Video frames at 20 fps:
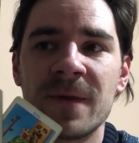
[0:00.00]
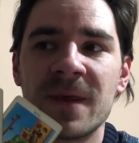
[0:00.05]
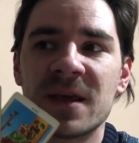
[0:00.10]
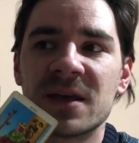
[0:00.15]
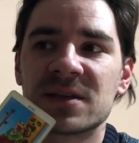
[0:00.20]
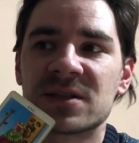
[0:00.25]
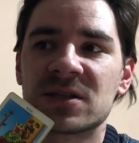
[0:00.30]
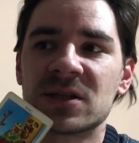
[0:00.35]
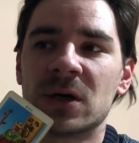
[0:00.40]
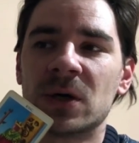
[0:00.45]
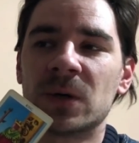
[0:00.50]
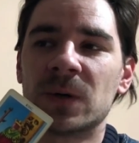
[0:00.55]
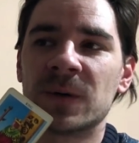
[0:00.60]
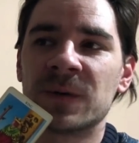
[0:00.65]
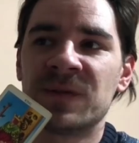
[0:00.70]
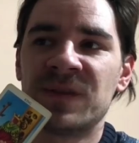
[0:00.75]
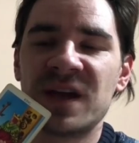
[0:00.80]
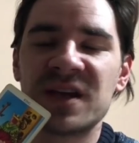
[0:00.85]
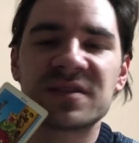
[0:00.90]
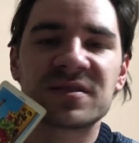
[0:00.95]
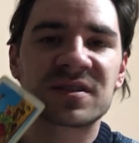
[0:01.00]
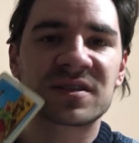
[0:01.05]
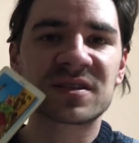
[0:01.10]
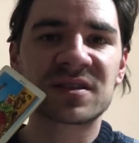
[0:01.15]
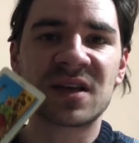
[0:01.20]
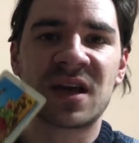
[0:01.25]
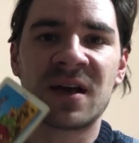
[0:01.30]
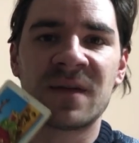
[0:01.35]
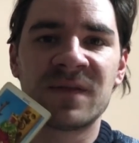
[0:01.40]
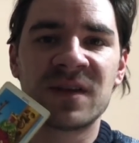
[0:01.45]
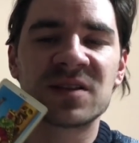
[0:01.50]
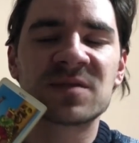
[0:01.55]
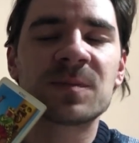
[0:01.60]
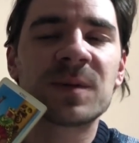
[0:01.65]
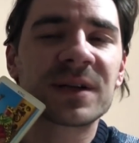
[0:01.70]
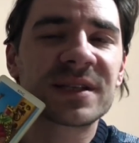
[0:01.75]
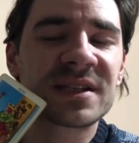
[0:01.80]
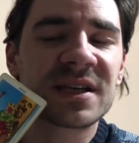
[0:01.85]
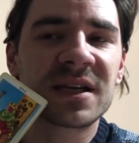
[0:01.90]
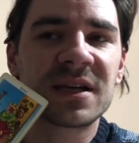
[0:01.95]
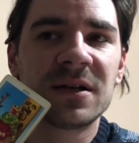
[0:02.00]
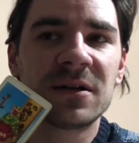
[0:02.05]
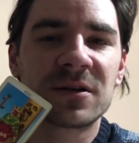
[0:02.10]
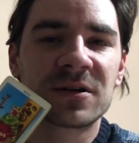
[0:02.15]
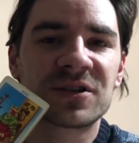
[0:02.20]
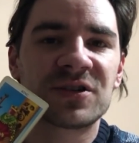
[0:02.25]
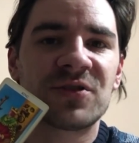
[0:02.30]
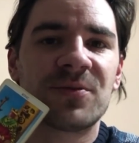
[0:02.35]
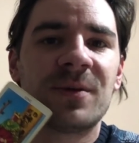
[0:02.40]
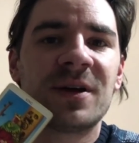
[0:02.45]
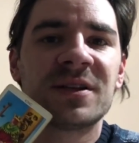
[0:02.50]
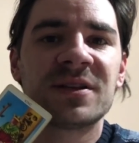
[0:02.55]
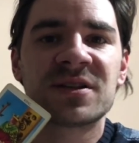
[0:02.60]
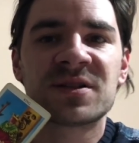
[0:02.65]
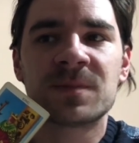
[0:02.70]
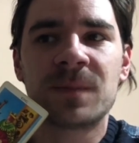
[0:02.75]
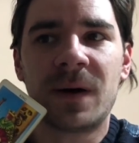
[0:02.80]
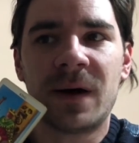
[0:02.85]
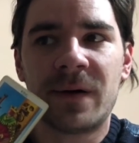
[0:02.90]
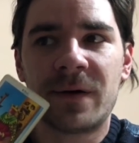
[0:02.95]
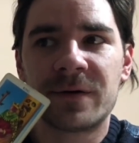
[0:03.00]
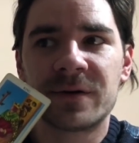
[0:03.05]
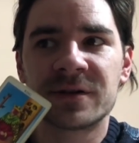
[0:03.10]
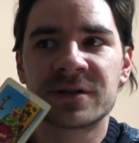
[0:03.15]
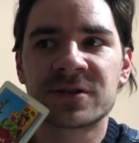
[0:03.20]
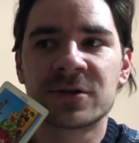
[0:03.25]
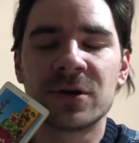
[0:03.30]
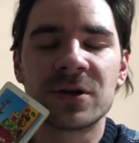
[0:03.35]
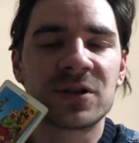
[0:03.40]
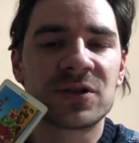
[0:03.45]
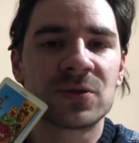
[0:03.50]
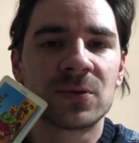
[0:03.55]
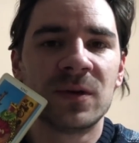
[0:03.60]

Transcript: So this uh, this particular tremendous power is going to